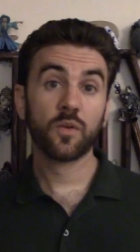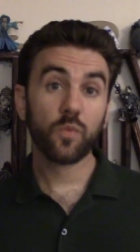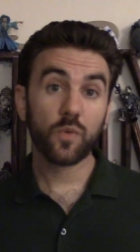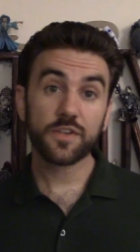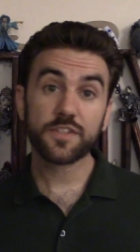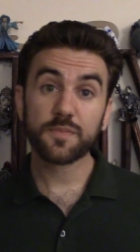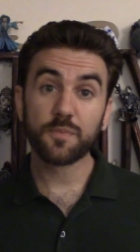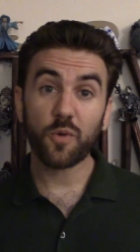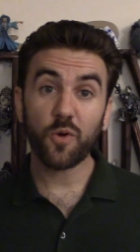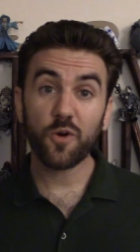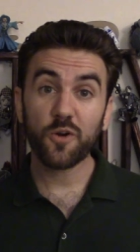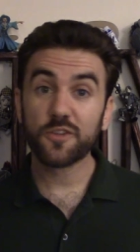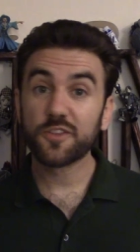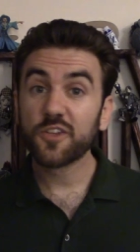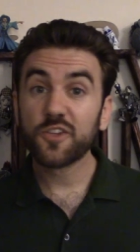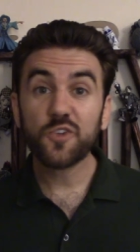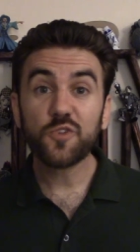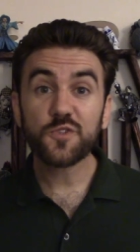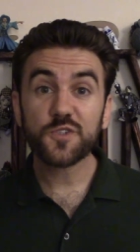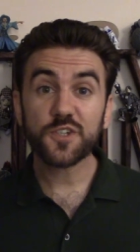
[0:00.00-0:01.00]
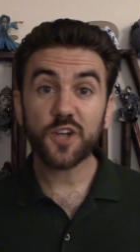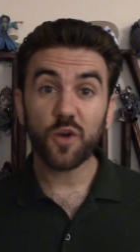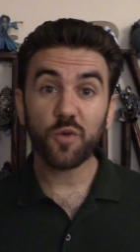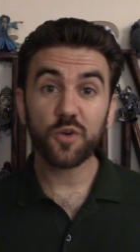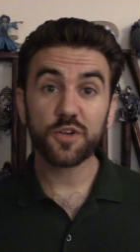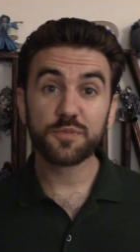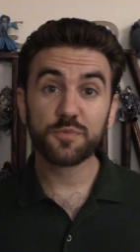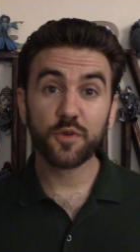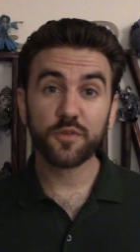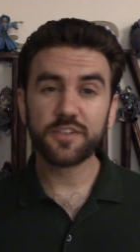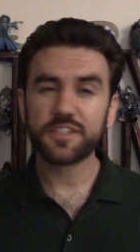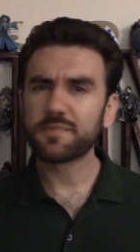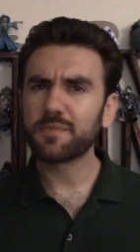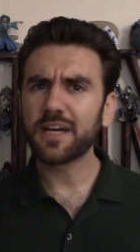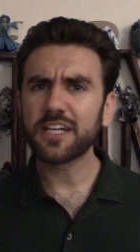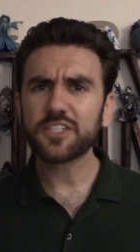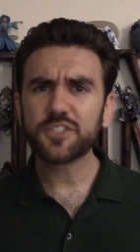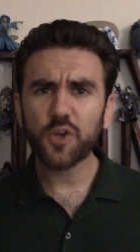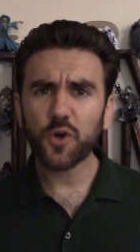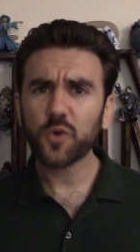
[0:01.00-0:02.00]
What's more, the new Star Wars movies
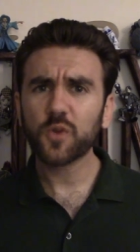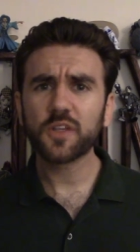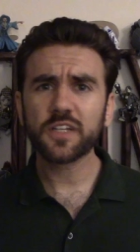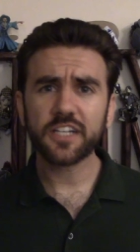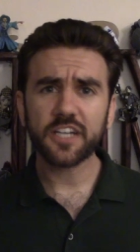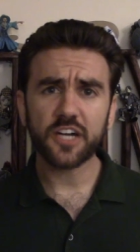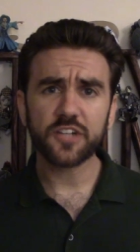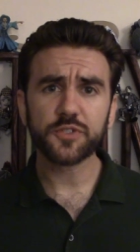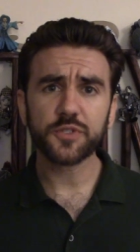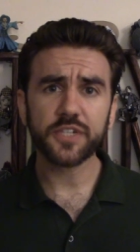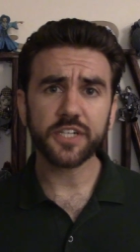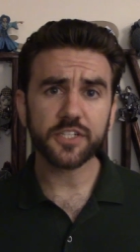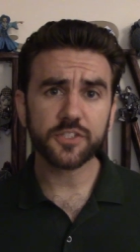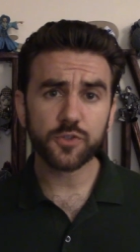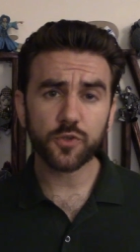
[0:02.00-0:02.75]
might totally contradict